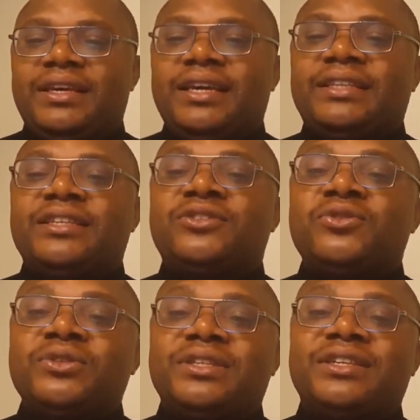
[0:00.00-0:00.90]
It is
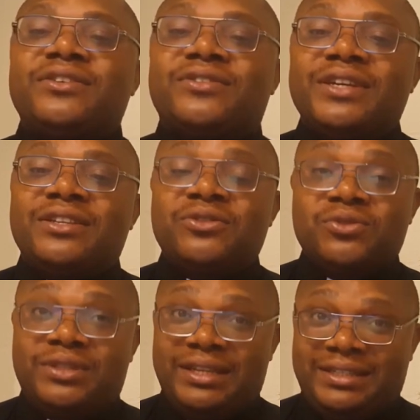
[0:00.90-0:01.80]
used in Greek New
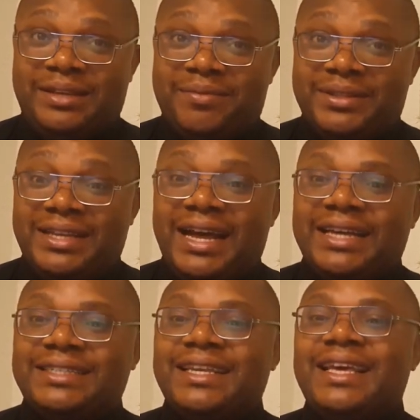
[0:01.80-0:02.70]
Testament
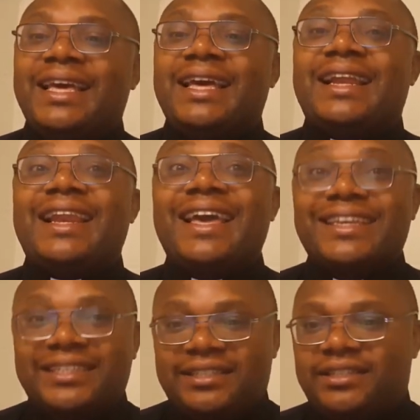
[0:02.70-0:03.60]
as
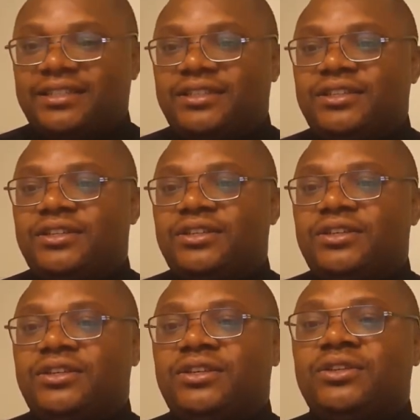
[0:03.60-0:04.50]
kleis,
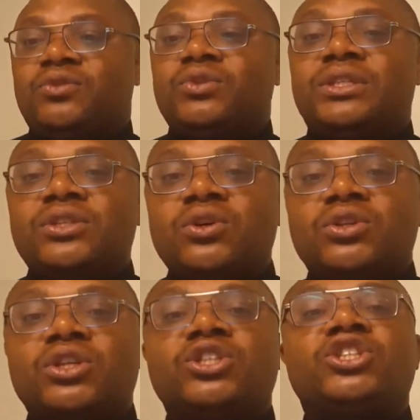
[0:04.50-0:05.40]
to
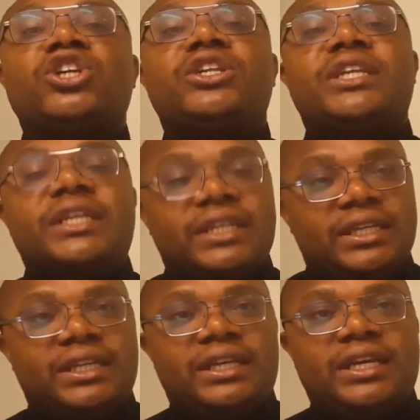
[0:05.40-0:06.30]
denote shutting,
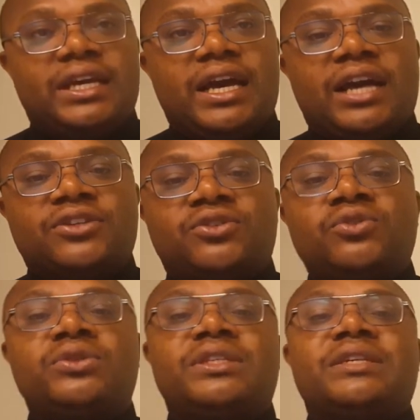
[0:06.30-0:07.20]
as
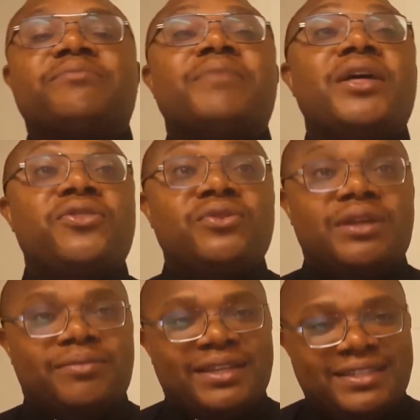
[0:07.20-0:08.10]
used in Matthew
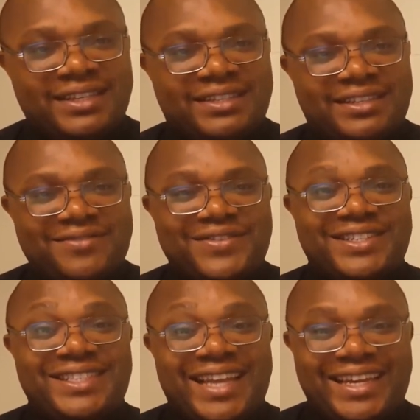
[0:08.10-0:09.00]
chapter sixteen
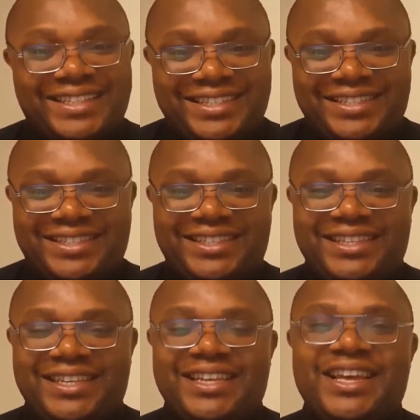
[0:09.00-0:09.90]
verse nineteen,
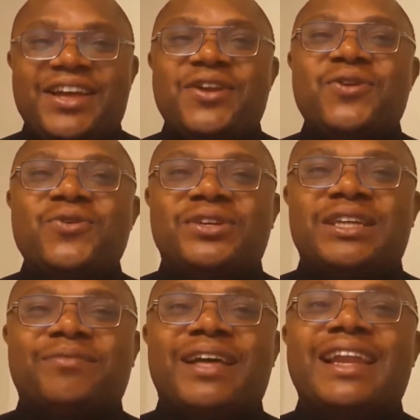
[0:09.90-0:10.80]
Luke
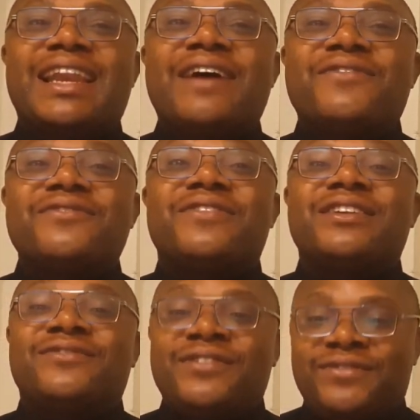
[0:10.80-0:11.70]
chapter eleven
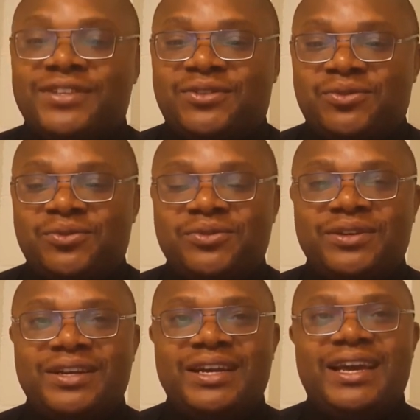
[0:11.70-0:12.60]
verse fifty-two,
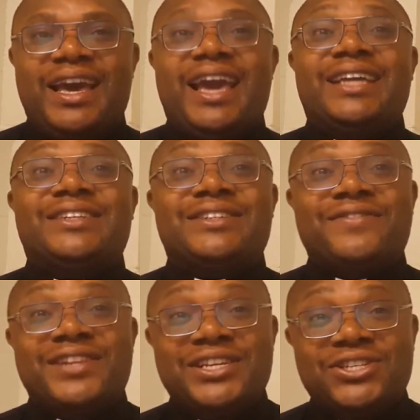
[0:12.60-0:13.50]
and
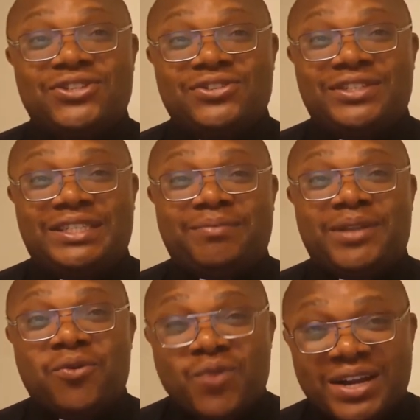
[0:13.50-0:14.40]
Revelation
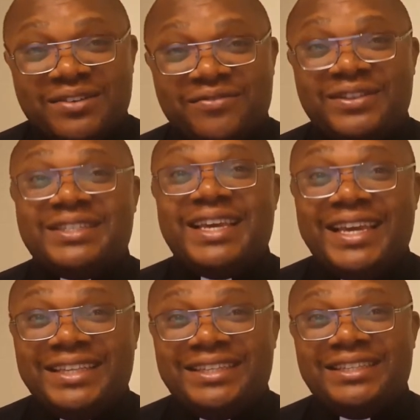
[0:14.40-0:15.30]
chapter one verse
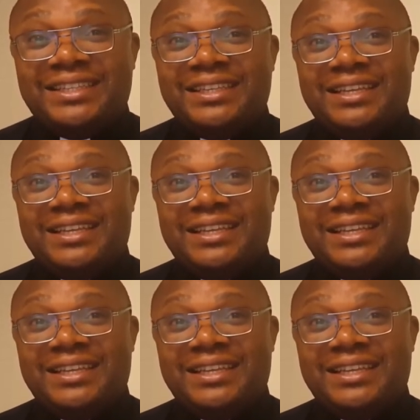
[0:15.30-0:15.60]
eighteen,